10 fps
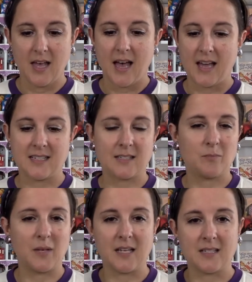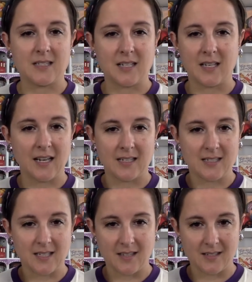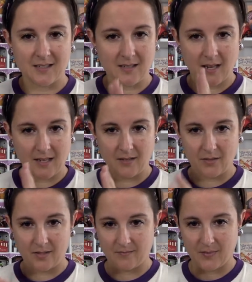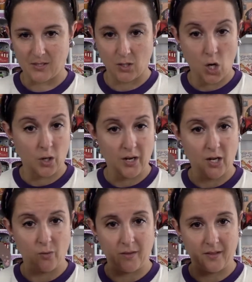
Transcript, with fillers: I didn't mean to get into this kind of a scenario with